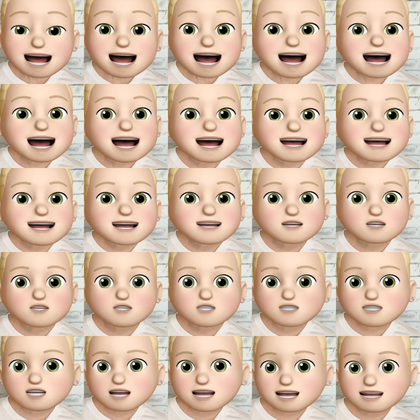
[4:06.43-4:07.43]
and you can
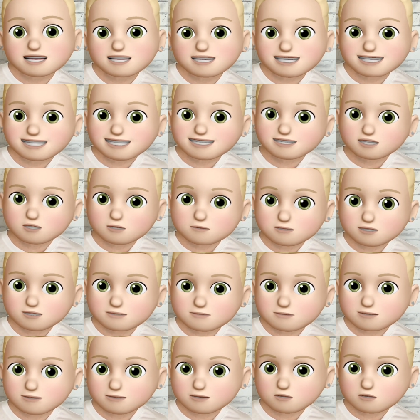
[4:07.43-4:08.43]
check out the description
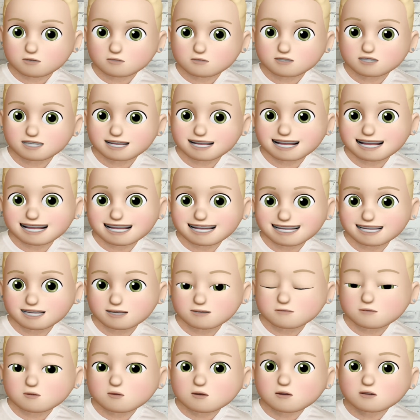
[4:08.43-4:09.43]
below for links to
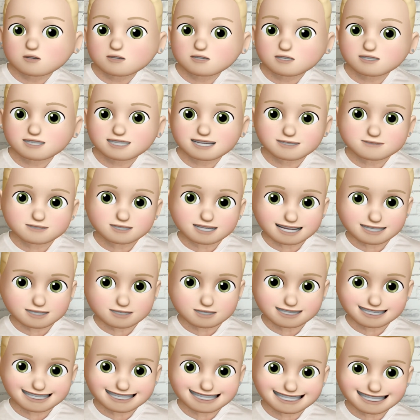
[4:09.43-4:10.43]
more learning
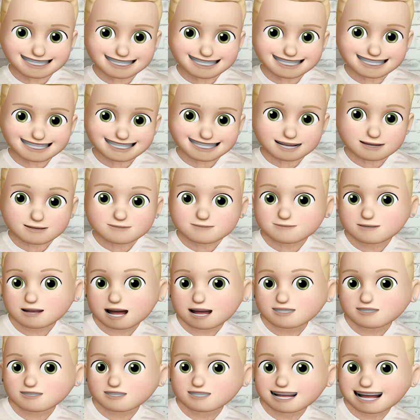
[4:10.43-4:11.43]
resources. Bye
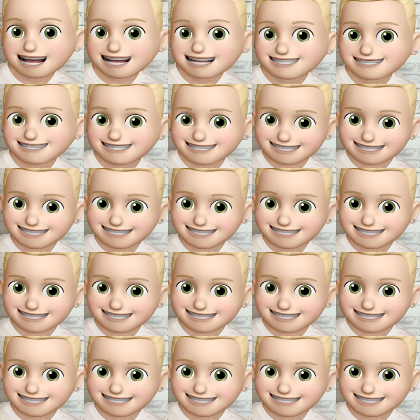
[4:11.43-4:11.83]
for now.